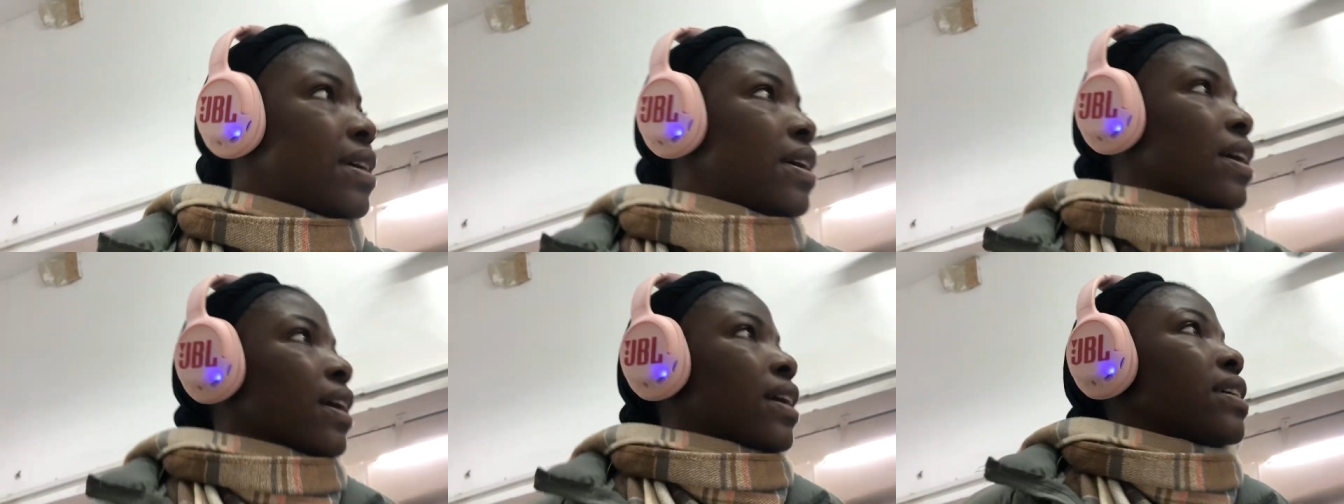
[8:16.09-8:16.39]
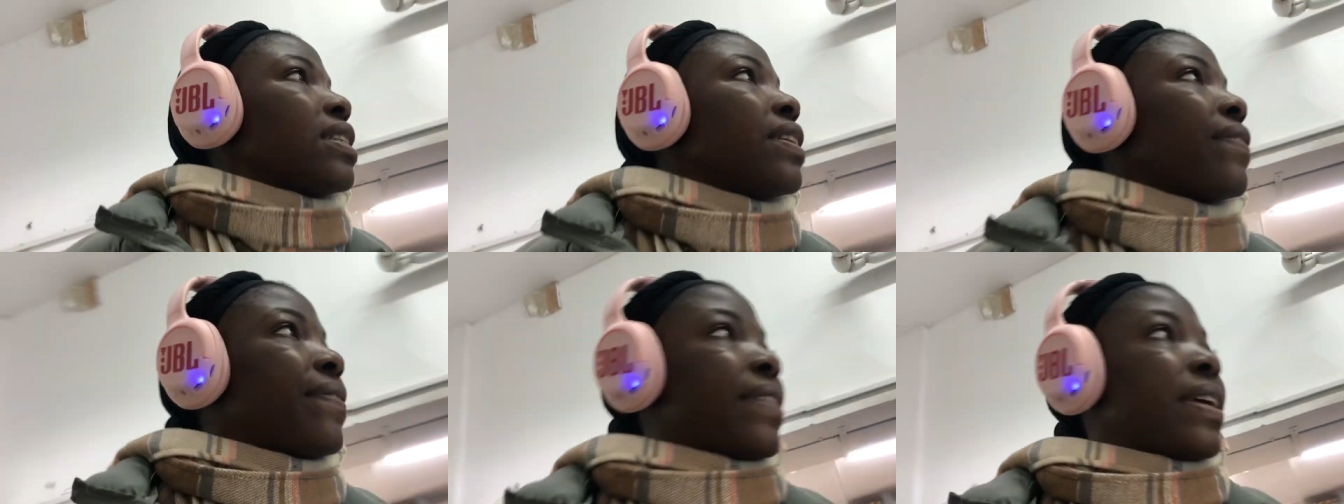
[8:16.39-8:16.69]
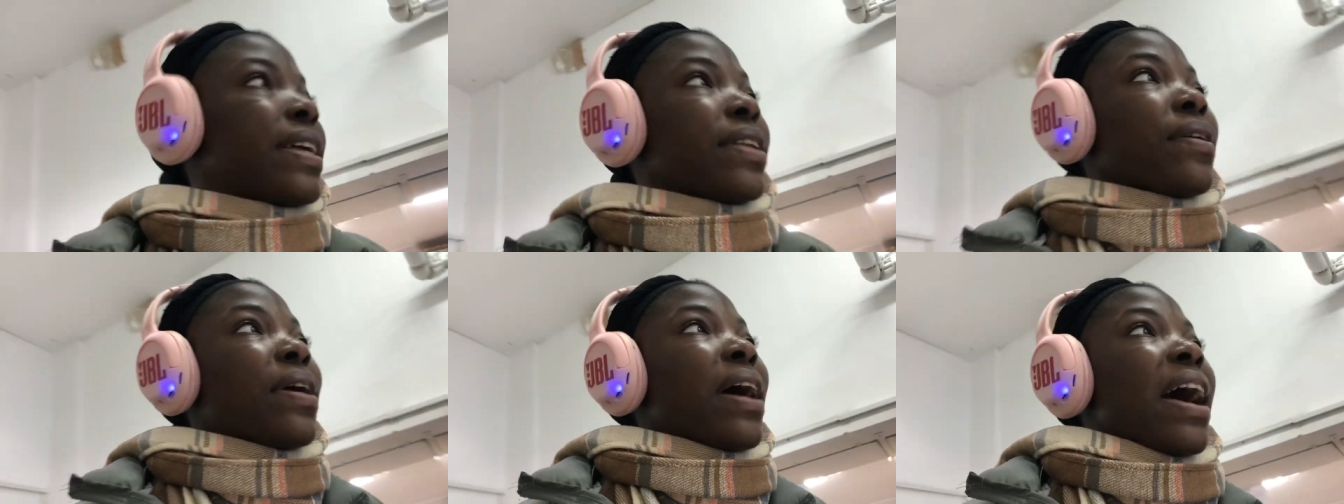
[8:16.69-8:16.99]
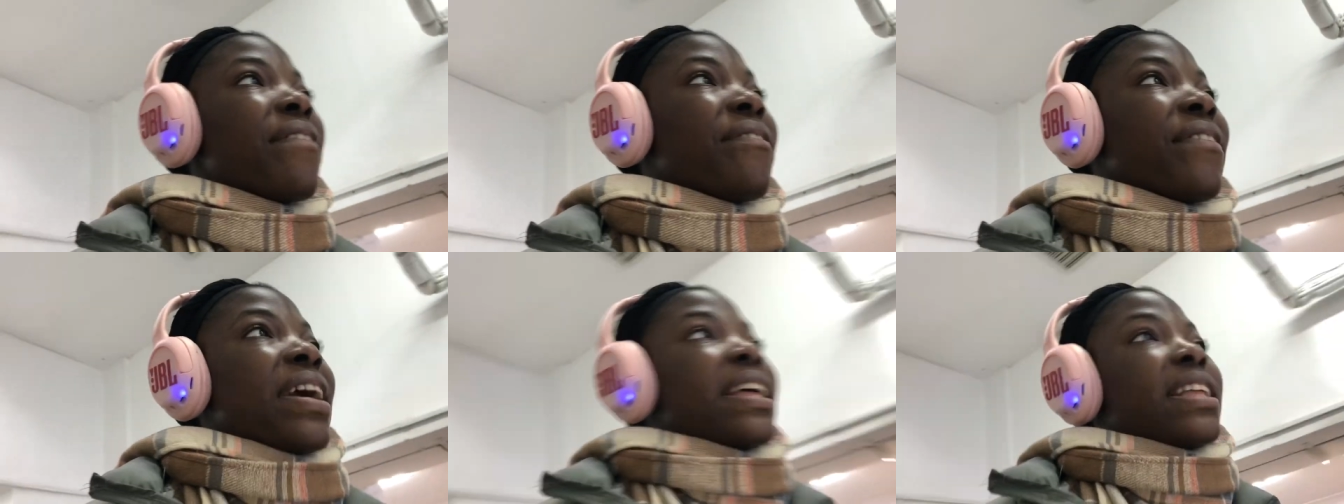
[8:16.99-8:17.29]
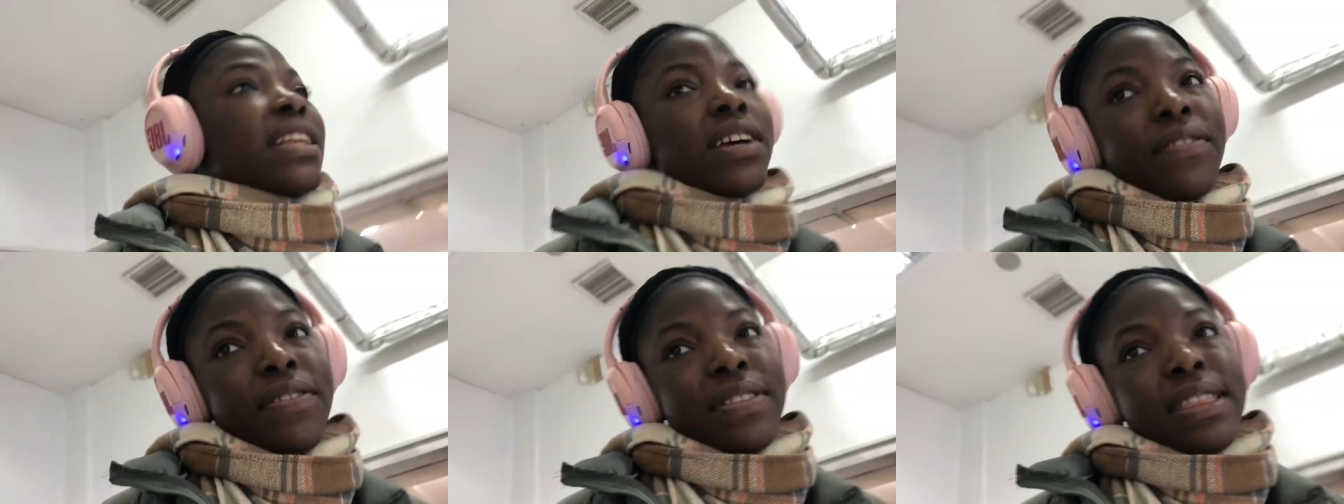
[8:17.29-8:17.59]
Because if they don't have
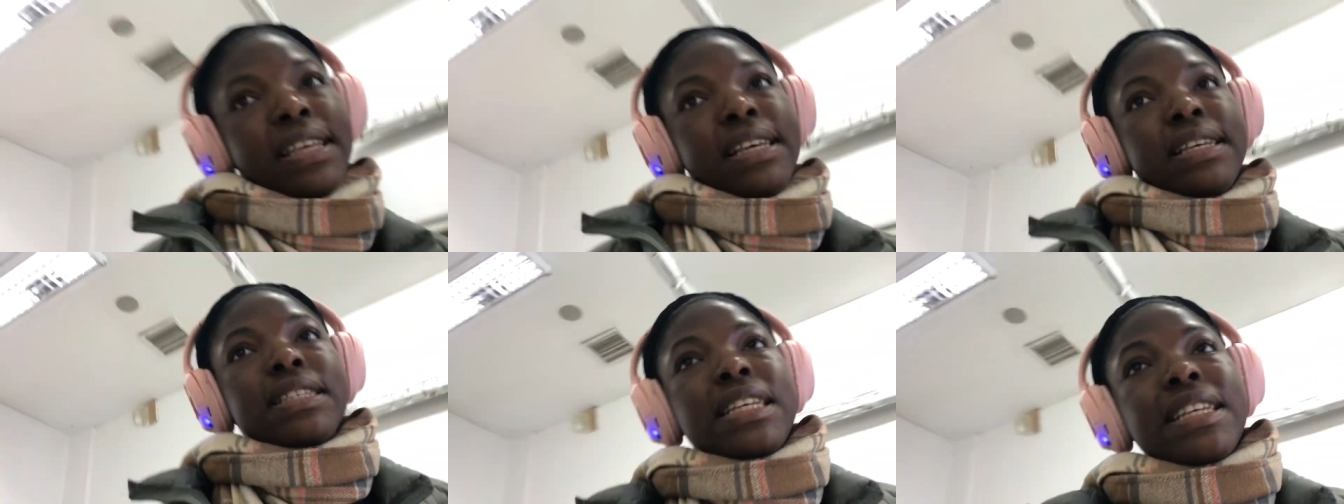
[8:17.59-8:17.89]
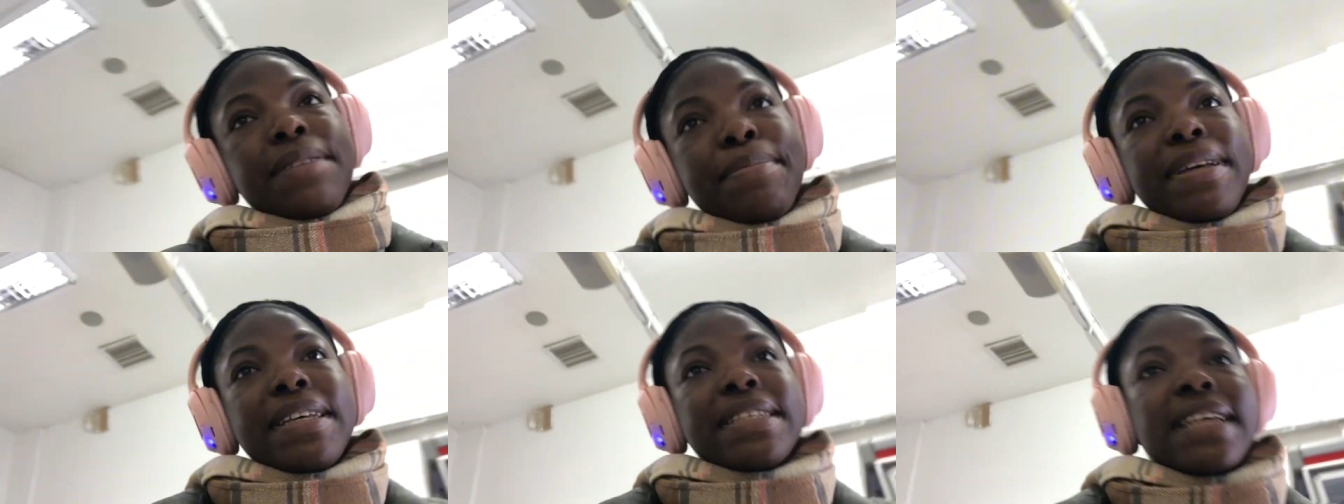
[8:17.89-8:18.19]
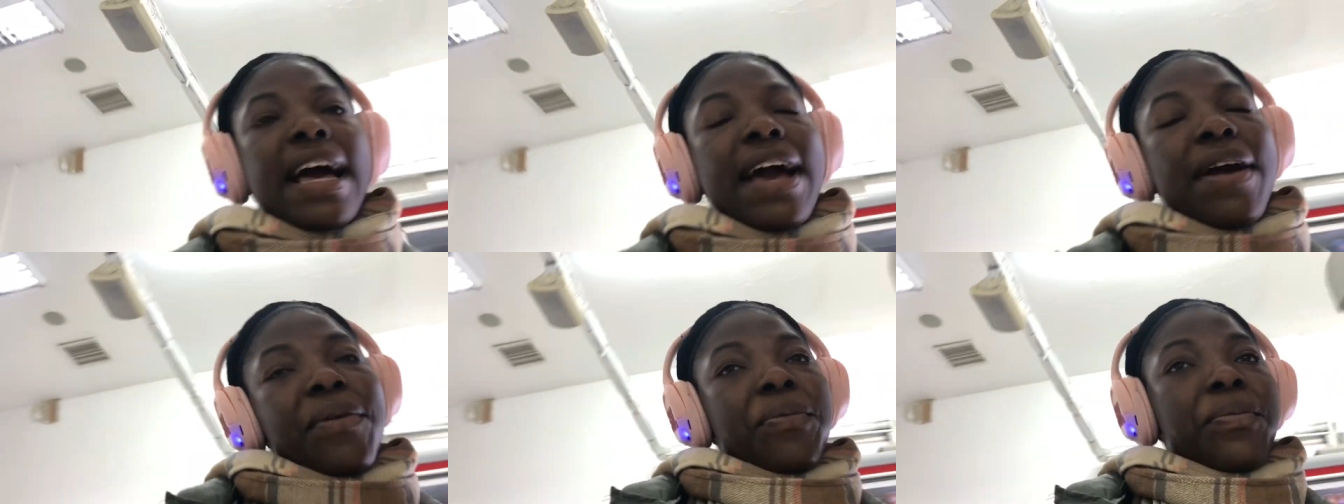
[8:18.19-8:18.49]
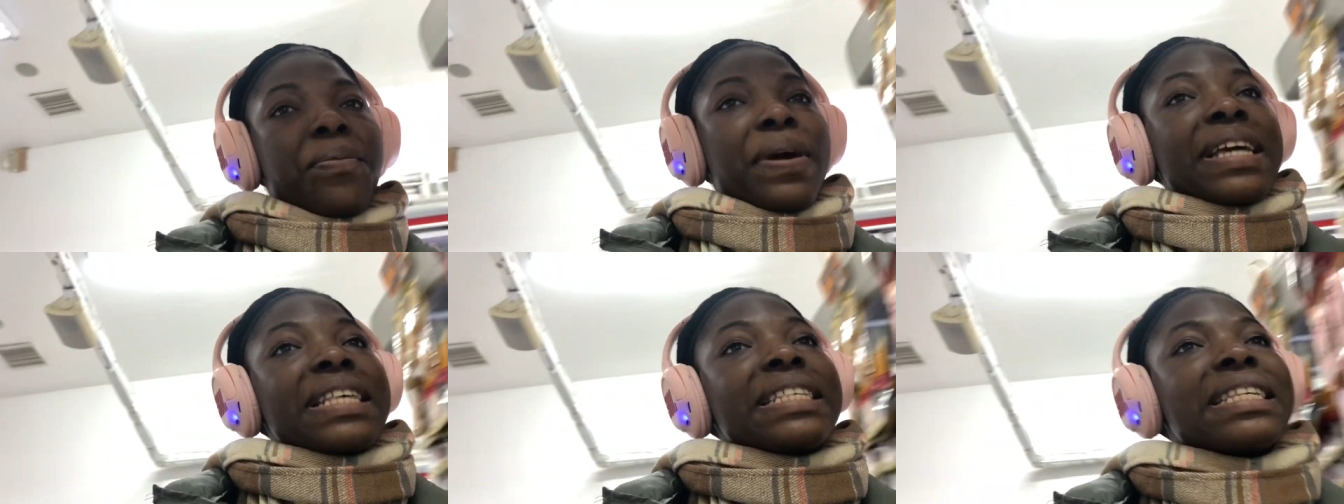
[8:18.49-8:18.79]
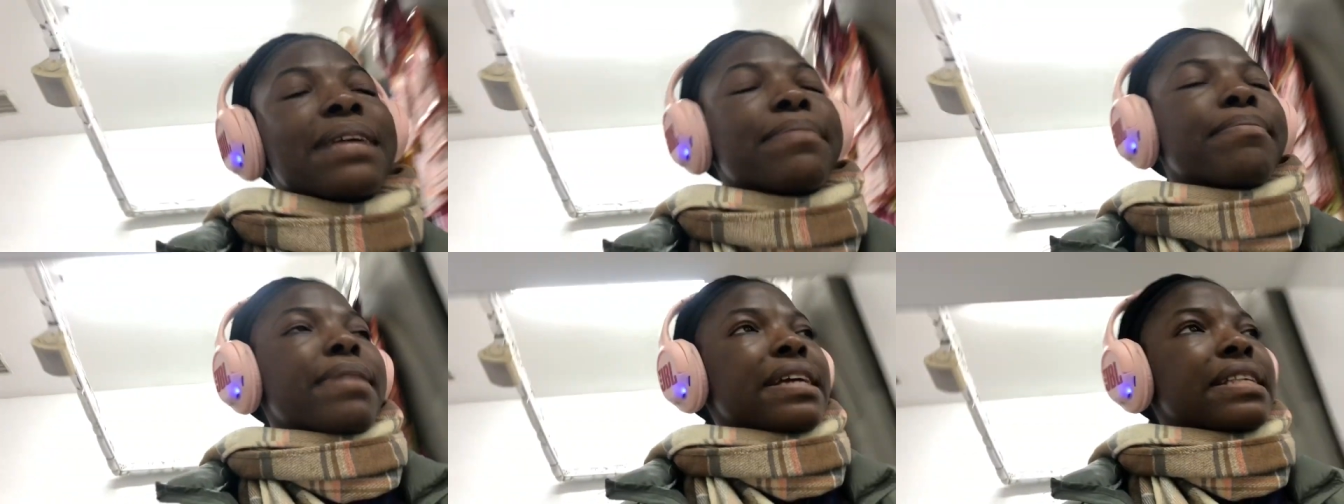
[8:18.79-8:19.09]
any of these, it means I
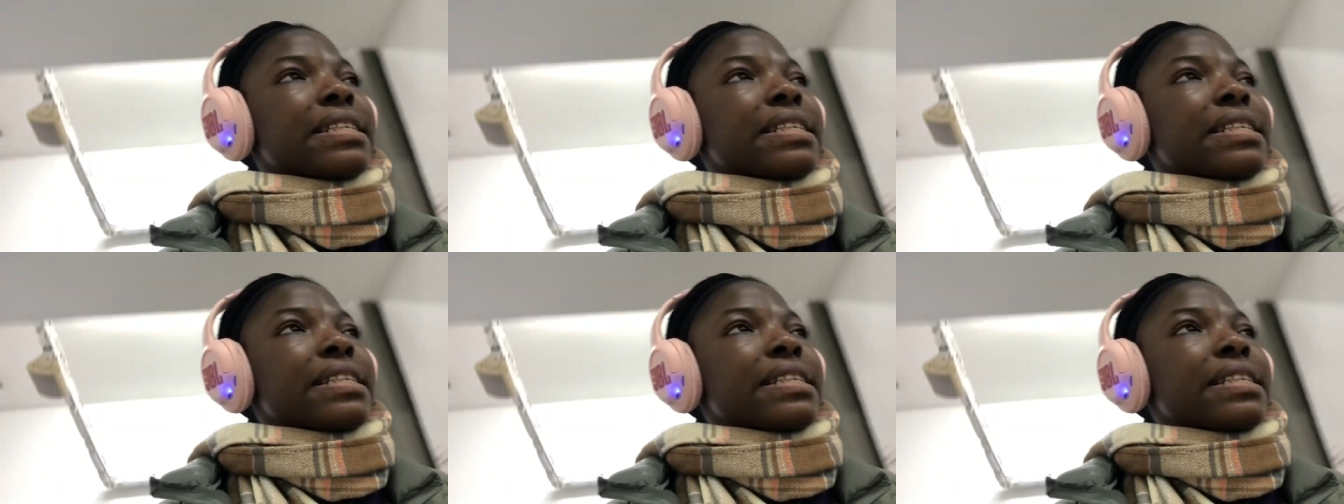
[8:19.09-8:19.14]
wasted my